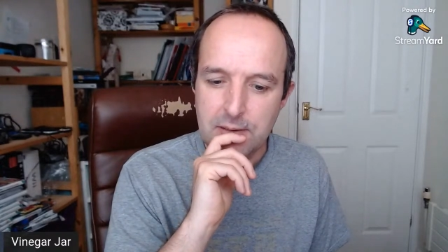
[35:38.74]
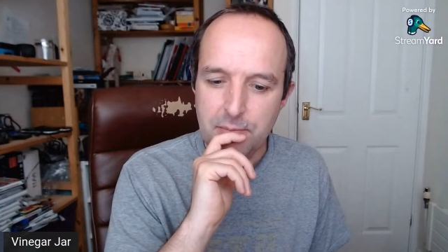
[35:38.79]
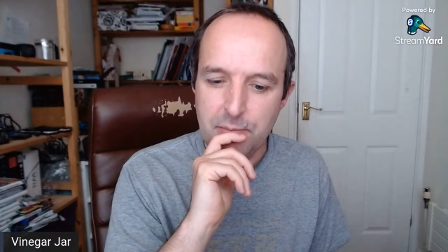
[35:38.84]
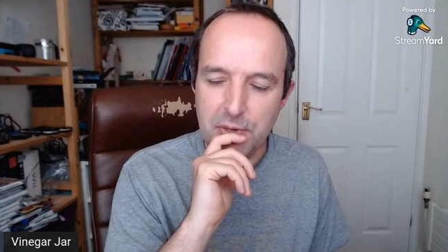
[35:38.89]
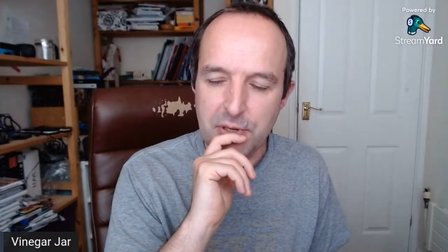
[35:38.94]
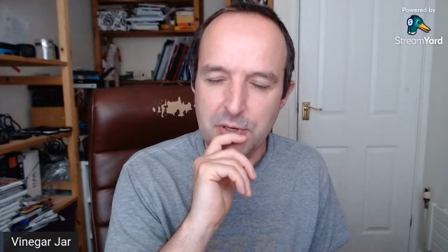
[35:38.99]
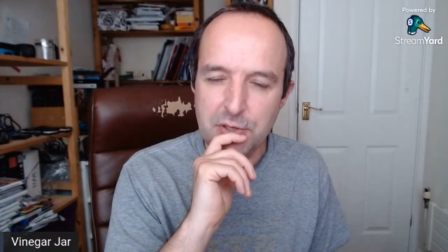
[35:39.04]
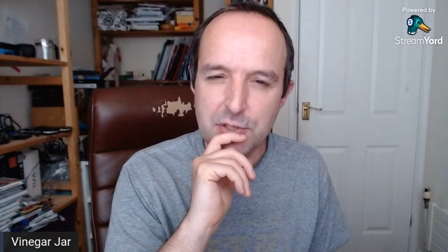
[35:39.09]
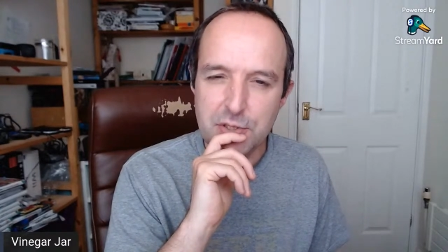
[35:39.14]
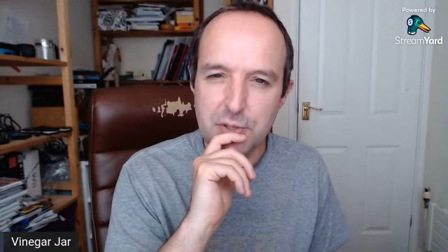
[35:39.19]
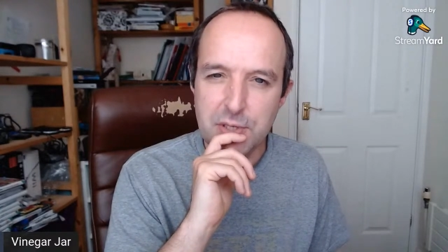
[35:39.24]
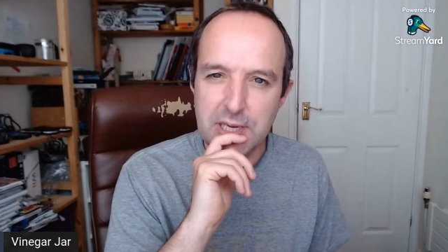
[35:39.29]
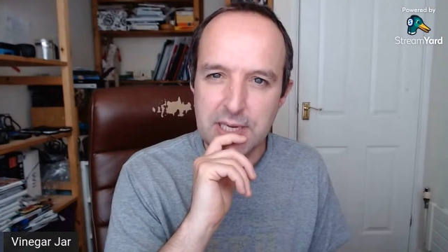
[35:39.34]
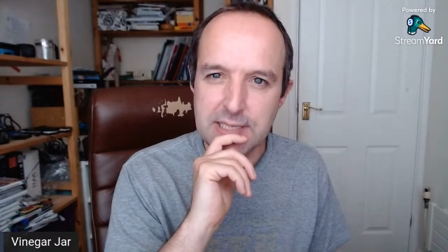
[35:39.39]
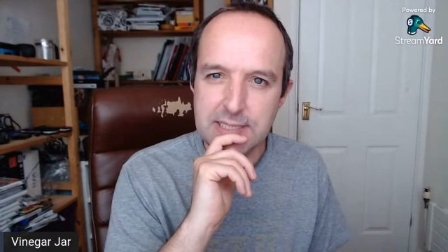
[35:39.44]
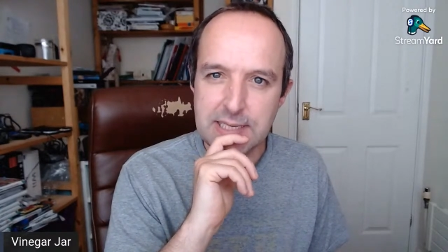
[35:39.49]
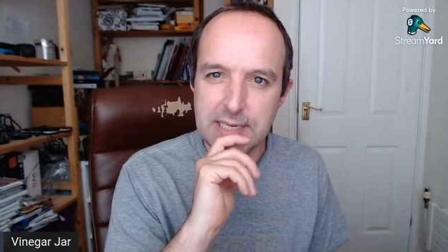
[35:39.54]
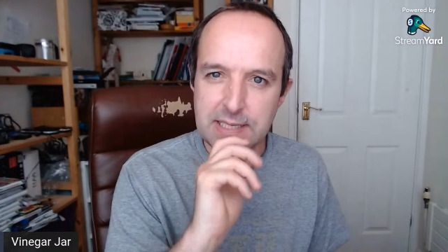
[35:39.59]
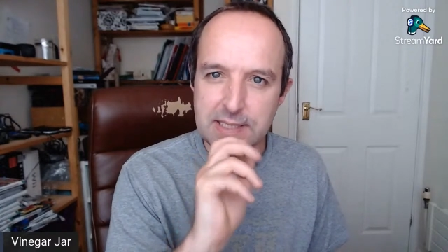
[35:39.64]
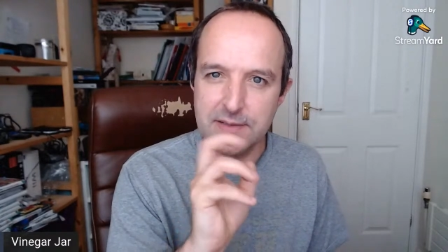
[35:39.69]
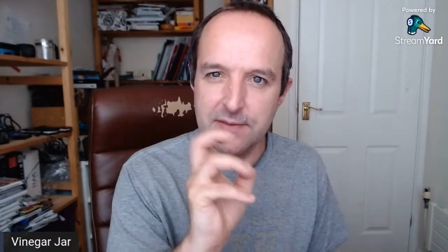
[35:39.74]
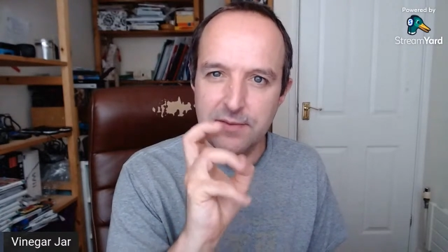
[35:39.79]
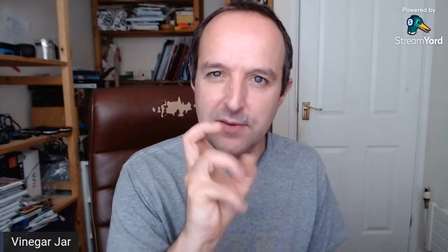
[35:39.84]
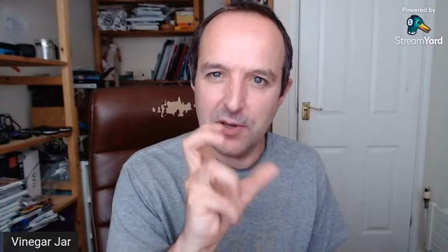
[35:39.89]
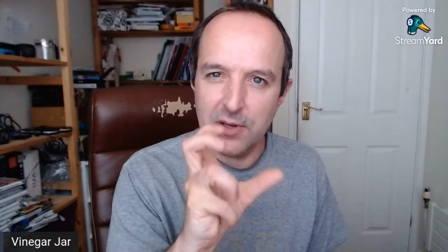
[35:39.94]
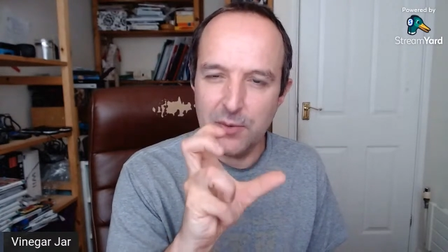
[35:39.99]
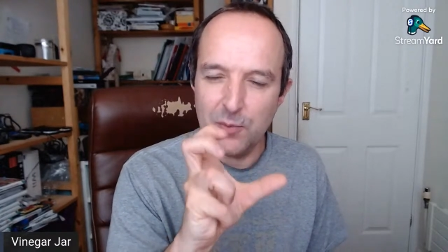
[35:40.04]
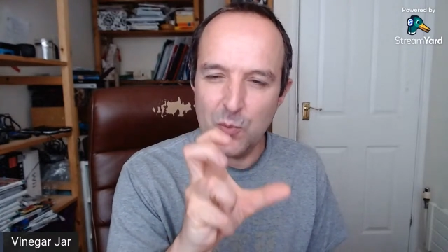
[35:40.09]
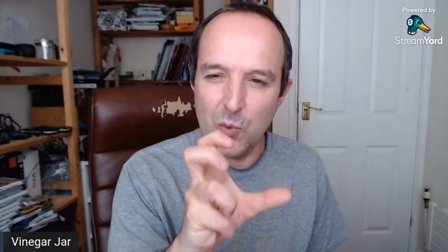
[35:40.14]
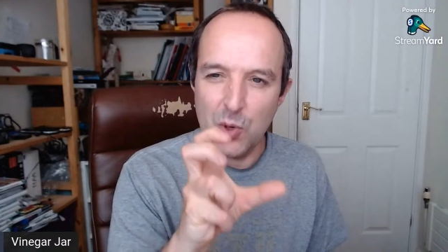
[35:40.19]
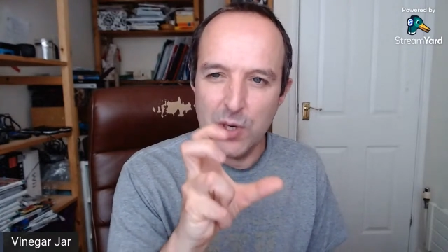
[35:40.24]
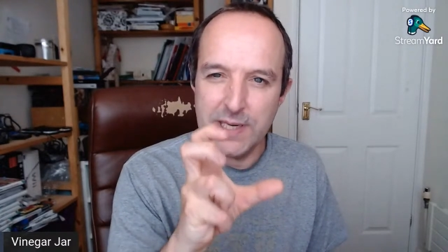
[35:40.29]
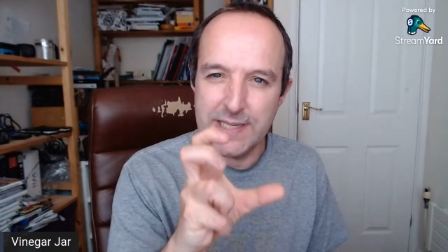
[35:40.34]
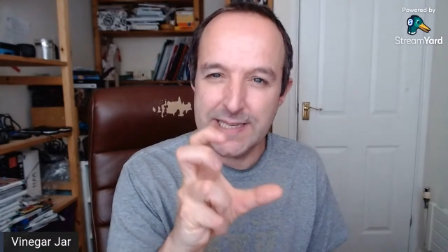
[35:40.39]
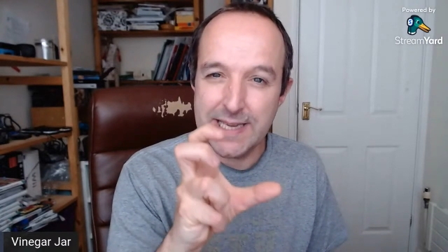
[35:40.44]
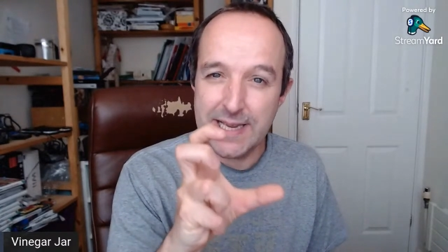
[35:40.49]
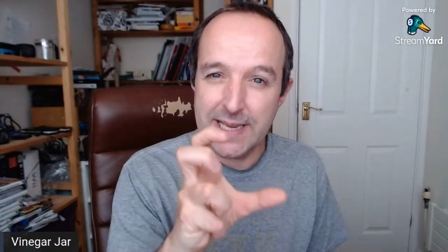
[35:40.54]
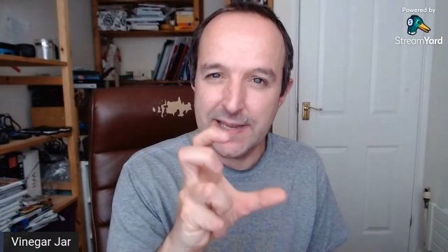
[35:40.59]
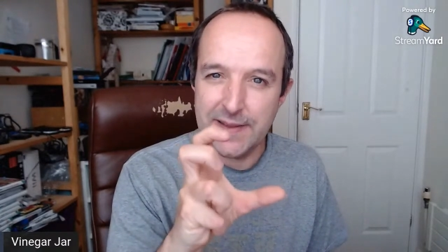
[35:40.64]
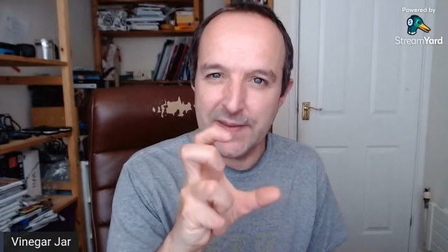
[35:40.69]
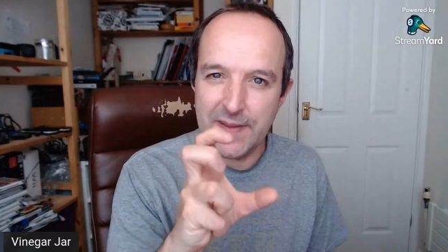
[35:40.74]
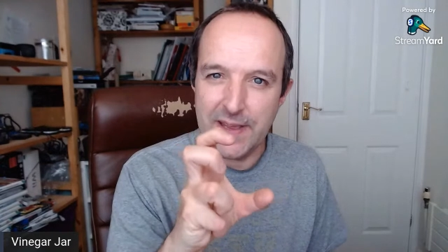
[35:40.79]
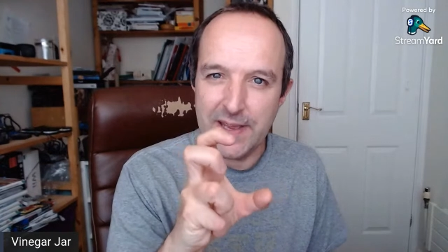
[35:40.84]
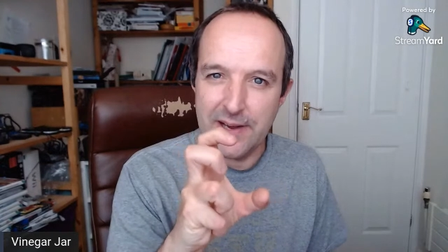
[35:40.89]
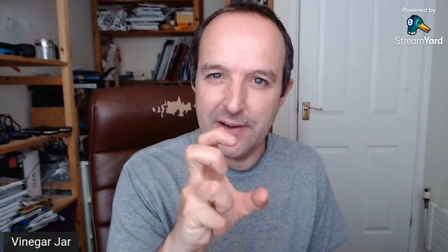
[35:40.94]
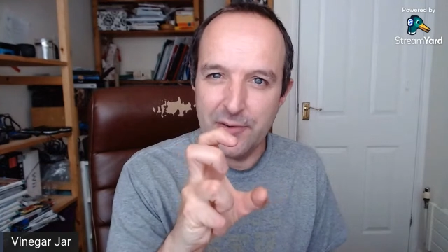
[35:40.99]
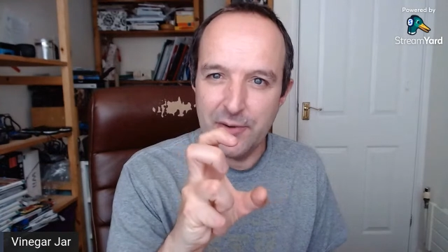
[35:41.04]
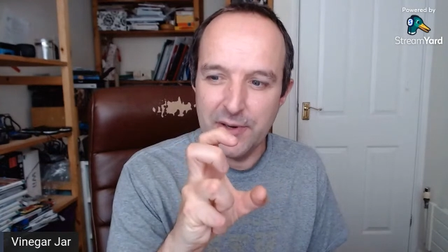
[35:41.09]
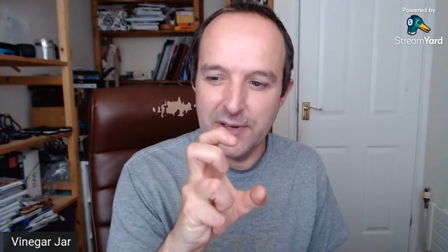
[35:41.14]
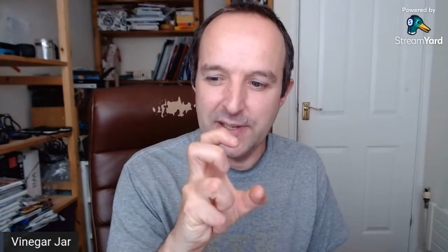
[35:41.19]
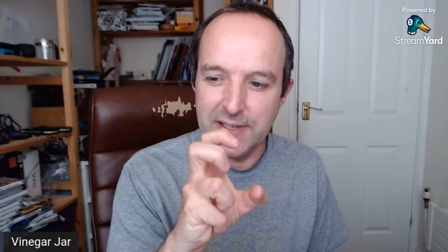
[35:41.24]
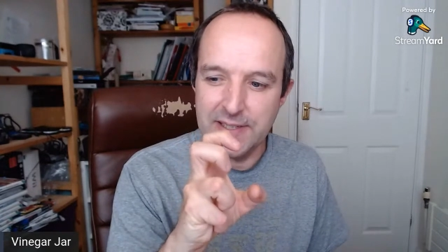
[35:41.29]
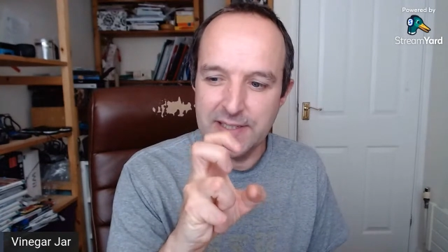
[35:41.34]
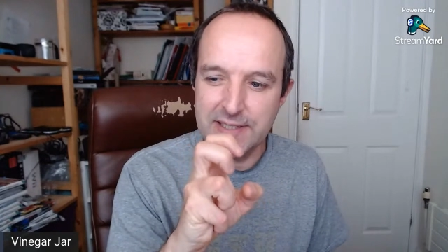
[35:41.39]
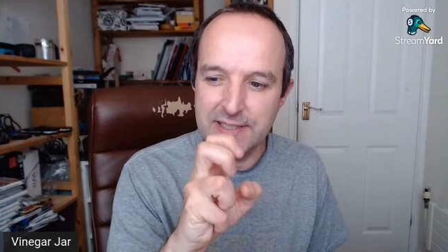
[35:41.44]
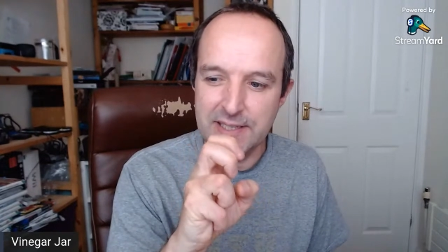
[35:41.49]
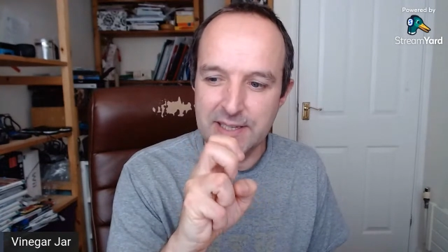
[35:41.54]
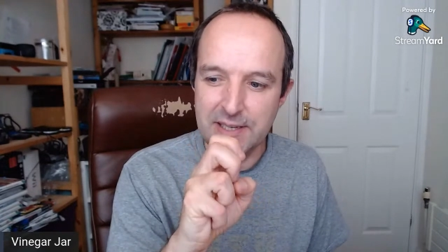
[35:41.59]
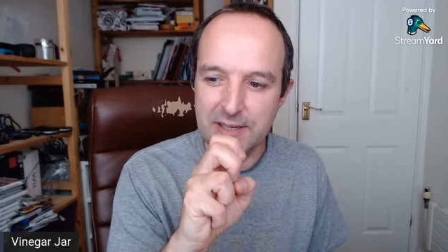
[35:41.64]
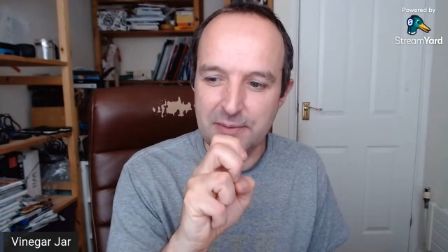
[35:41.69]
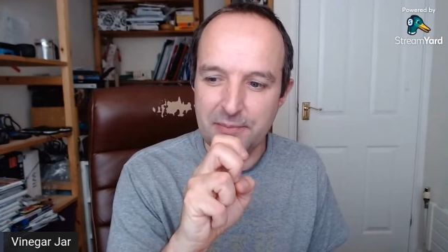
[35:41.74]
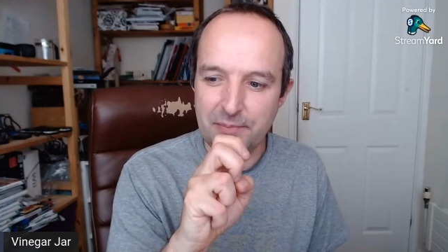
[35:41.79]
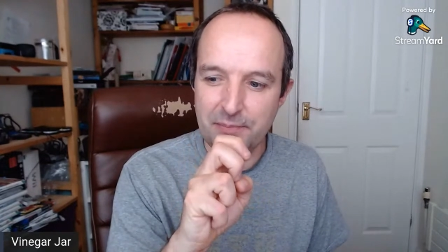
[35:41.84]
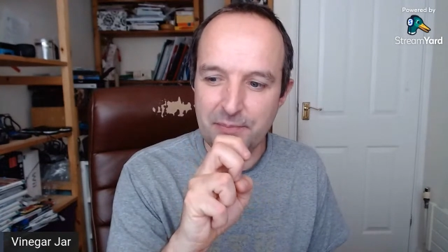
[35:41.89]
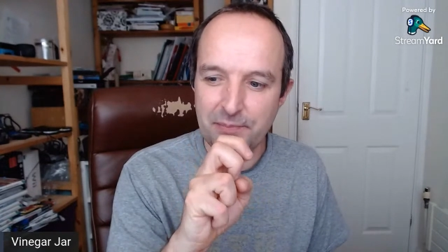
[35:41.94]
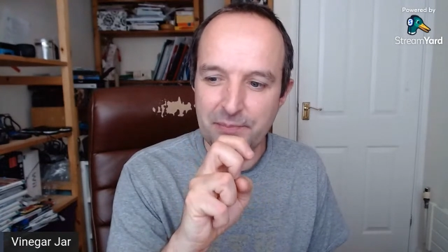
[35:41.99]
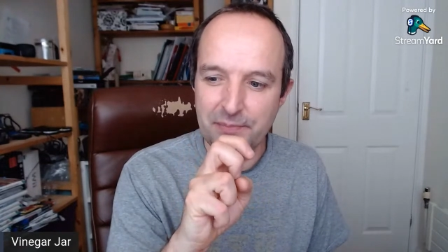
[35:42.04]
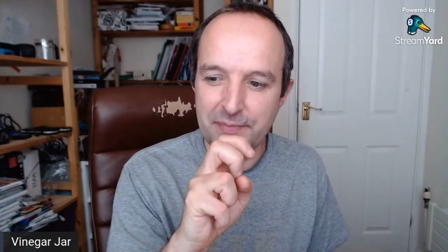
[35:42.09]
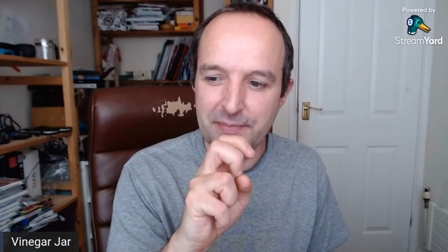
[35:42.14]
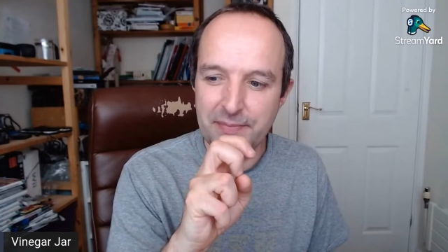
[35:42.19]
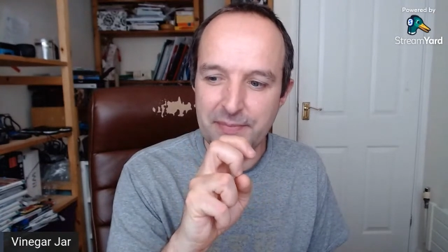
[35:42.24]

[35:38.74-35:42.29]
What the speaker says: But you do get a sense of like what is out there, and